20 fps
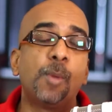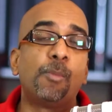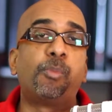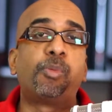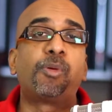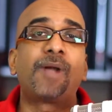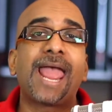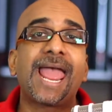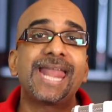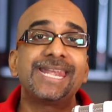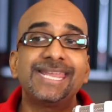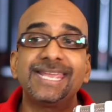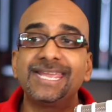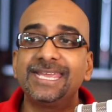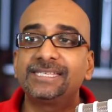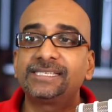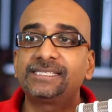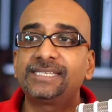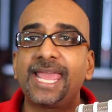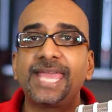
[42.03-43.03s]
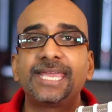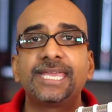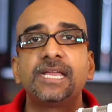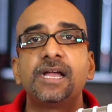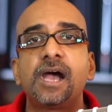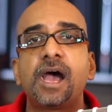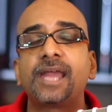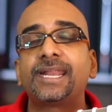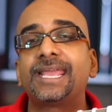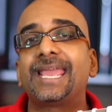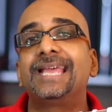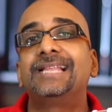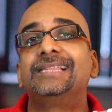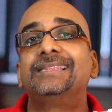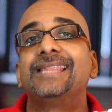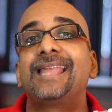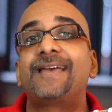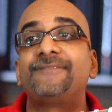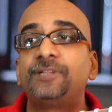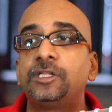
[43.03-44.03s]
branding is taking on a
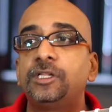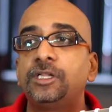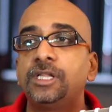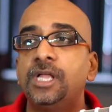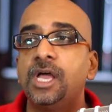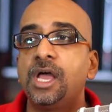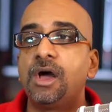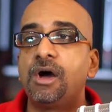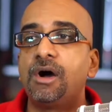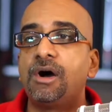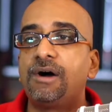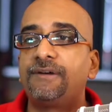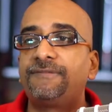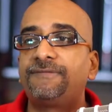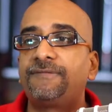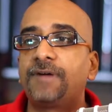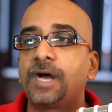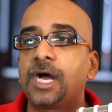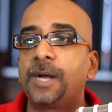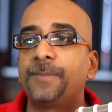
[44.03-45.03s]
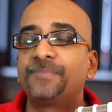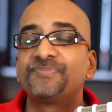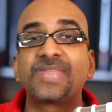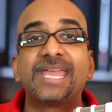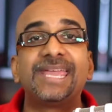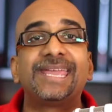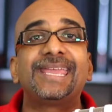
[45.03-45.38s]
level of uh,